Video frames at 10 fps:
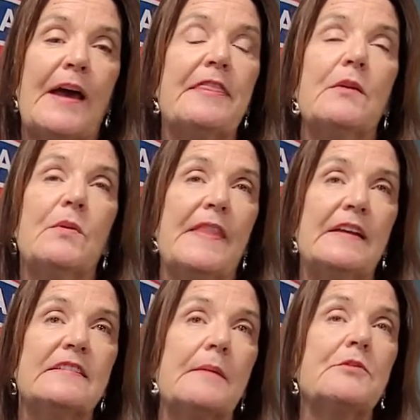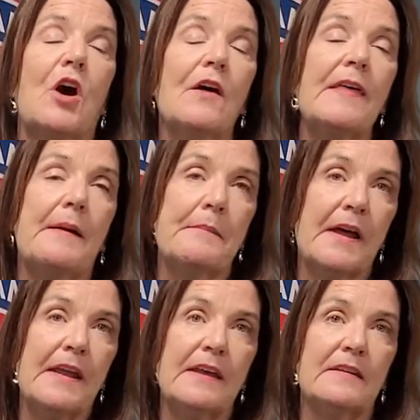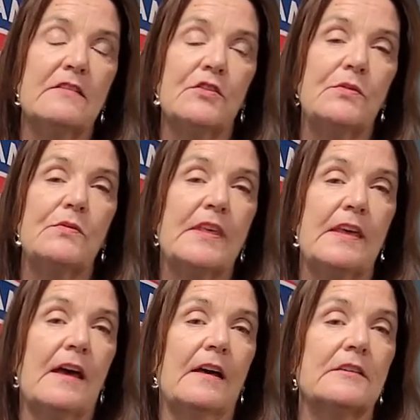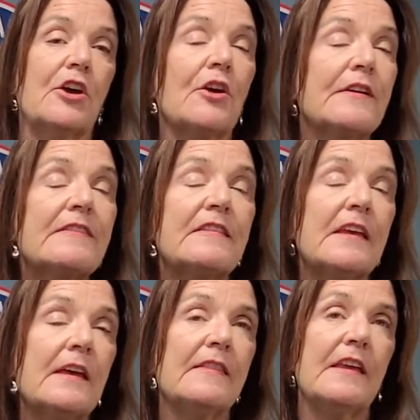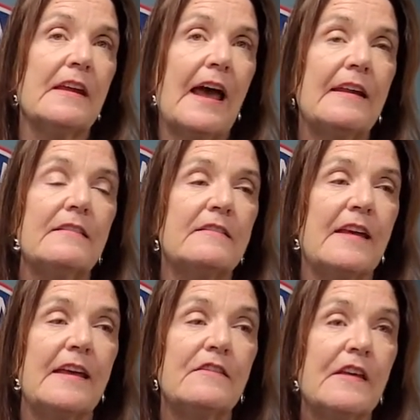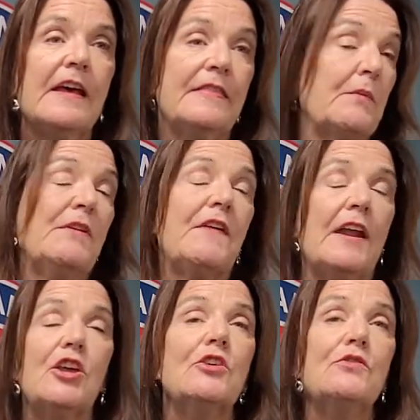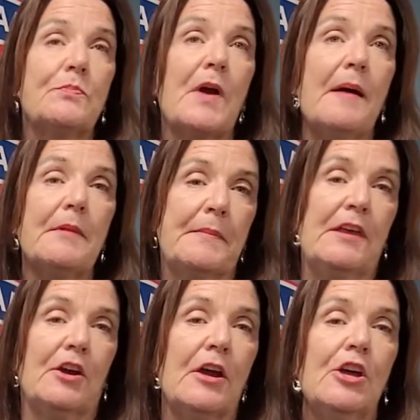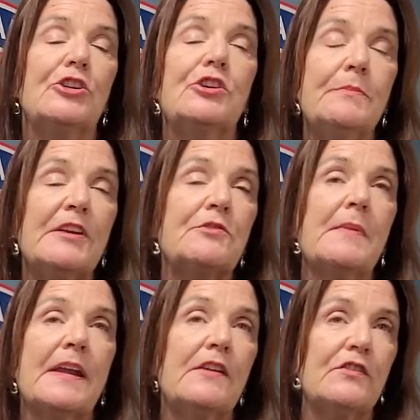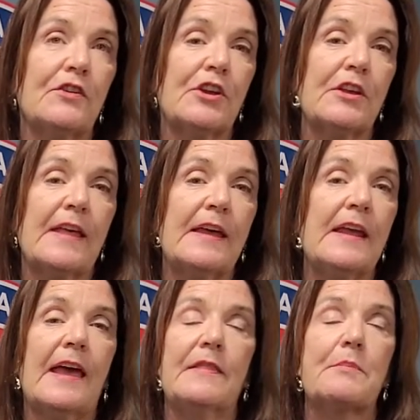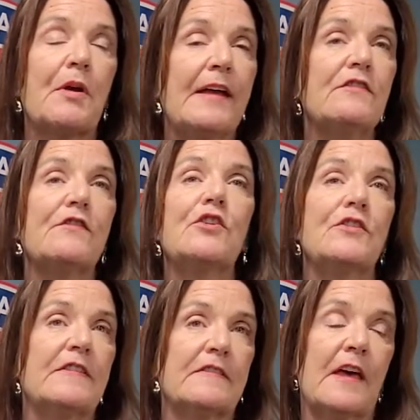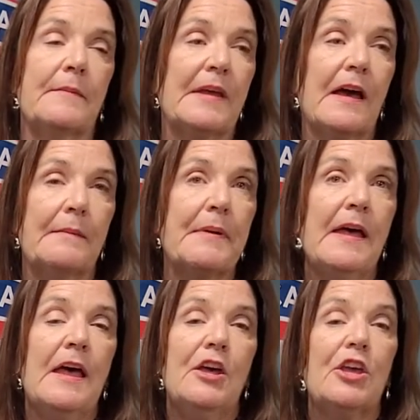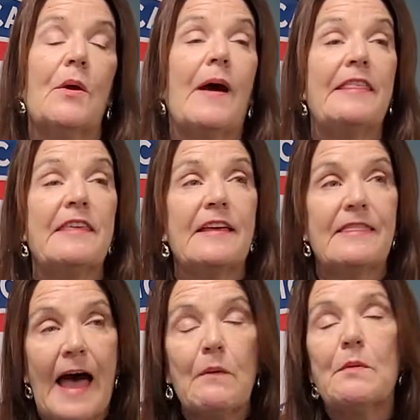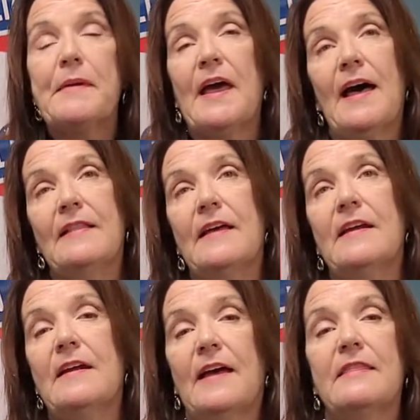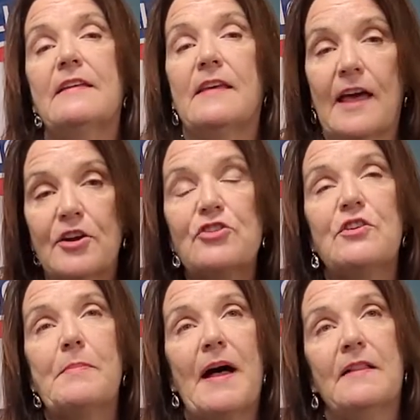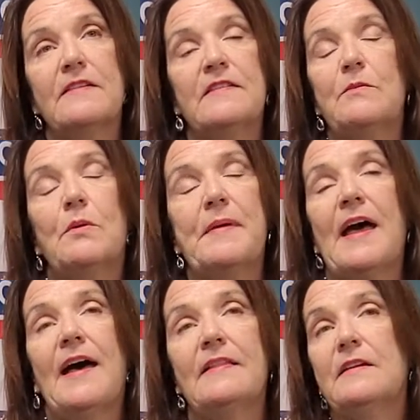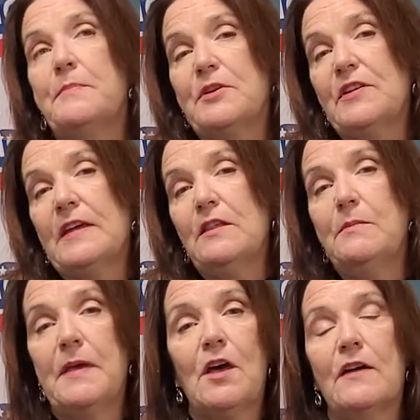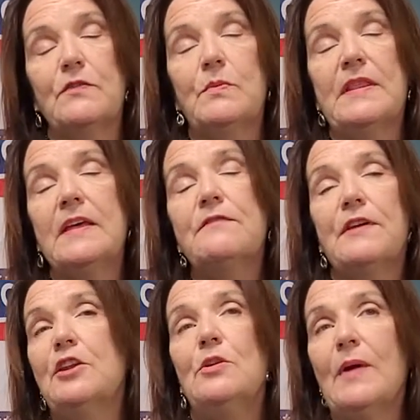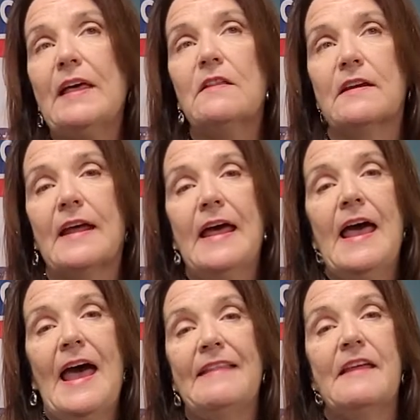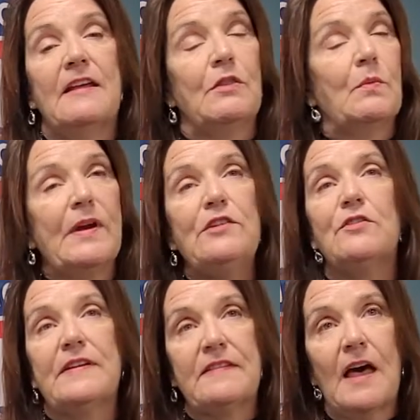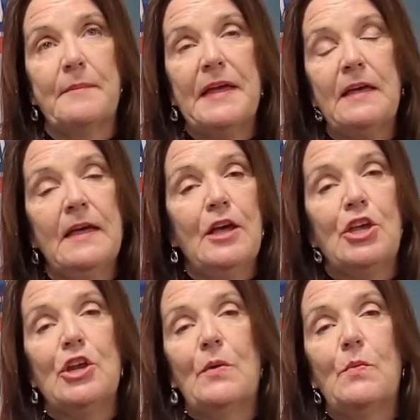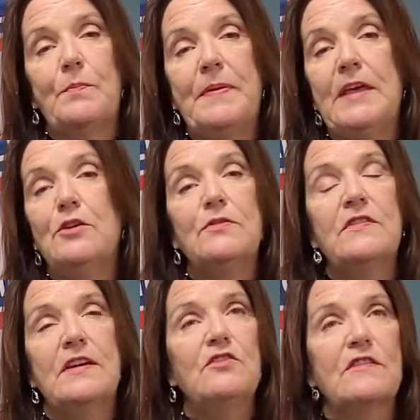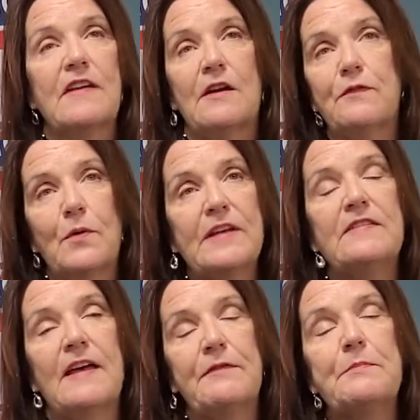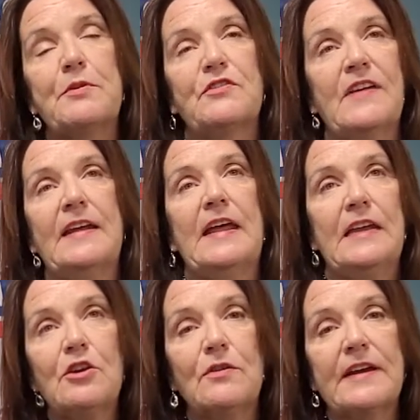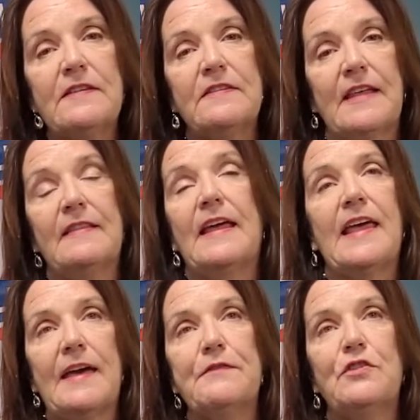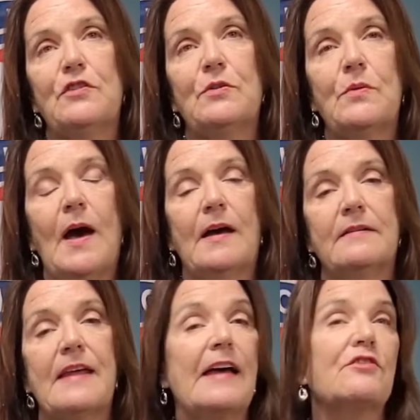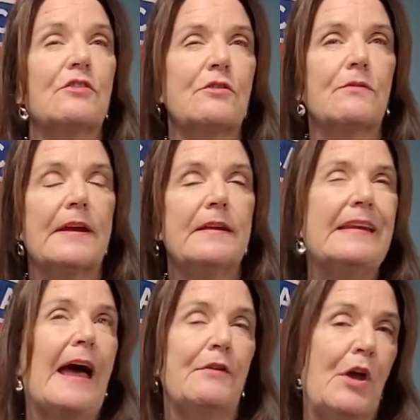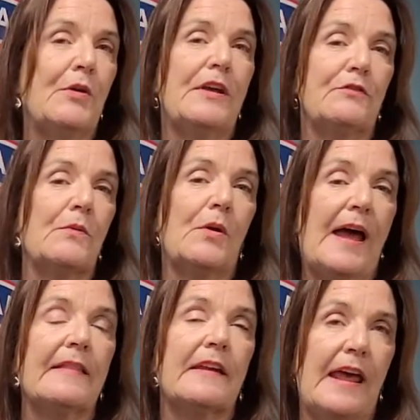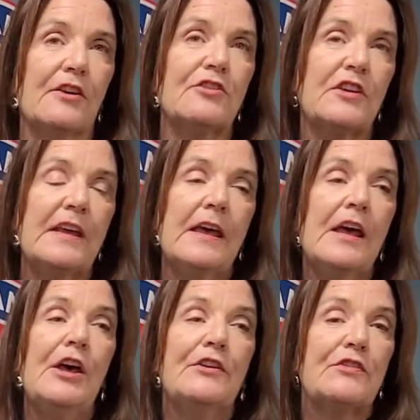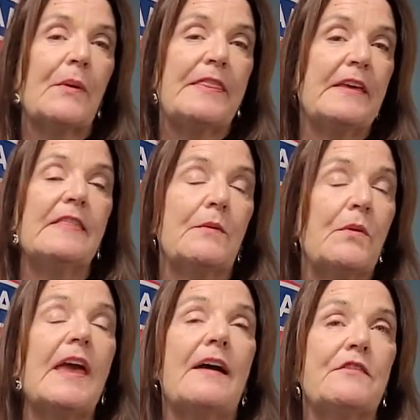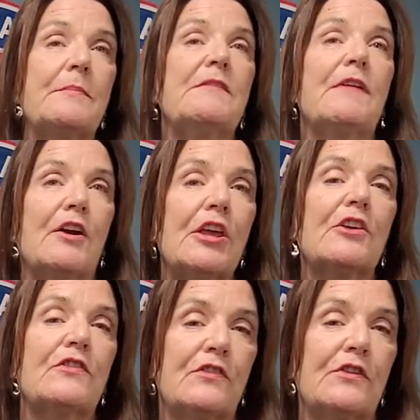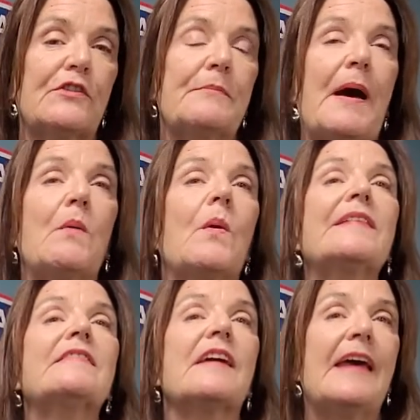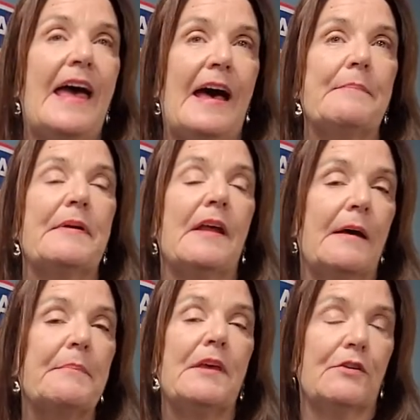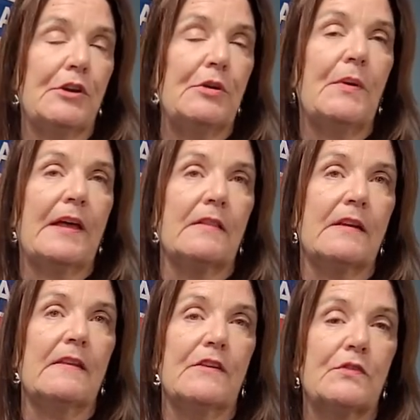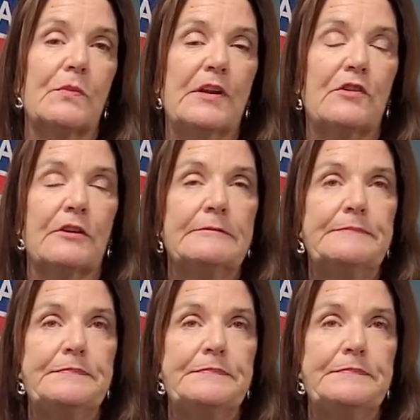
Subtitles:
I think when they dumped all that money into the currency in the United States, that we've got a huge problem here. Too much money circulating and the price of goods is coming up. You know, I think that will be highlighted. I think the energy policy will be highlighted, particularly because we live in New England and the winter is coming. You know, PUC just got a 47% increase that they gave to National Grid, now known as Rhode Island Energy. So I think that we have to be very concerned about what's going to happen up here in New England this winter.